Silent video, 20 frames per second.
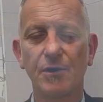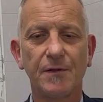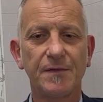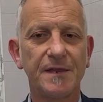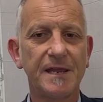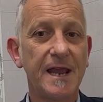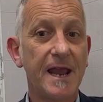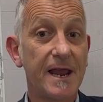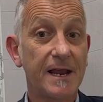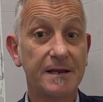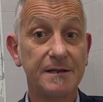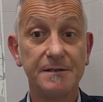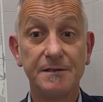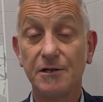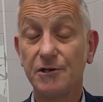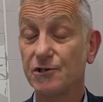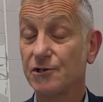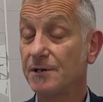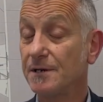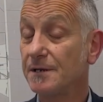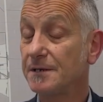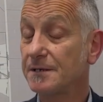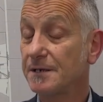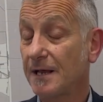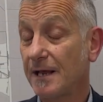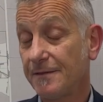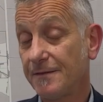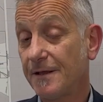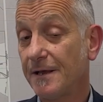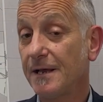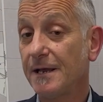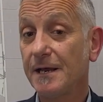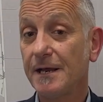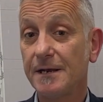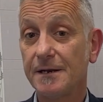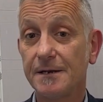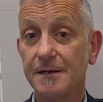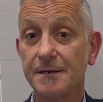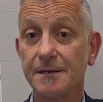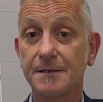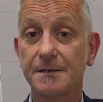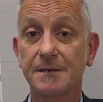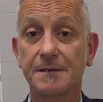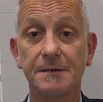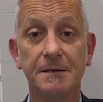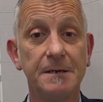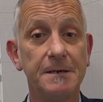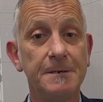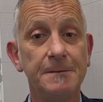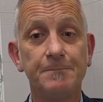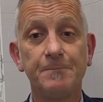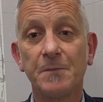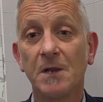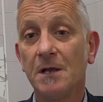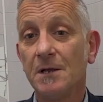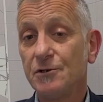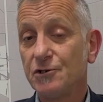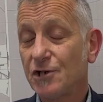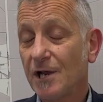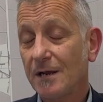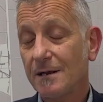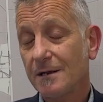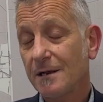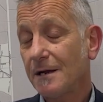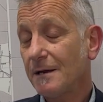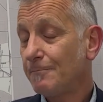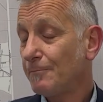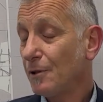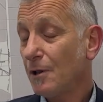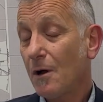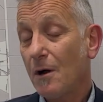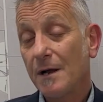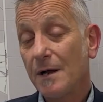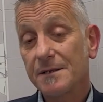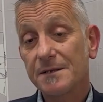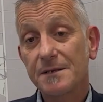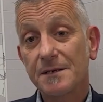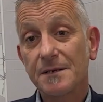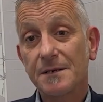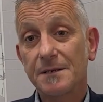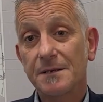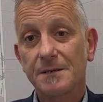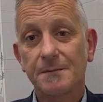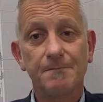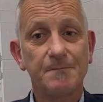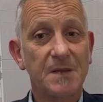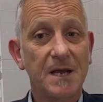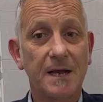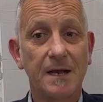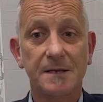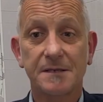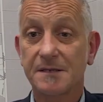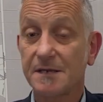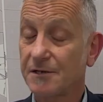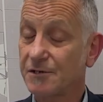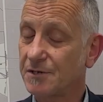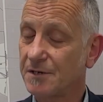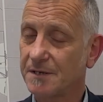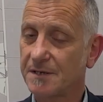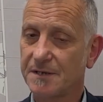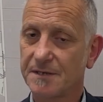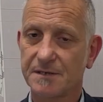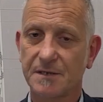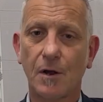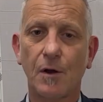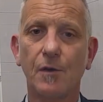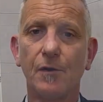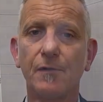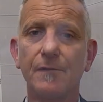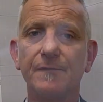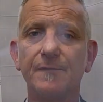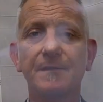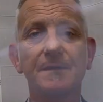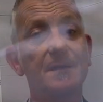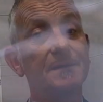on the air conditioners and the heaters, check appliances such as stoves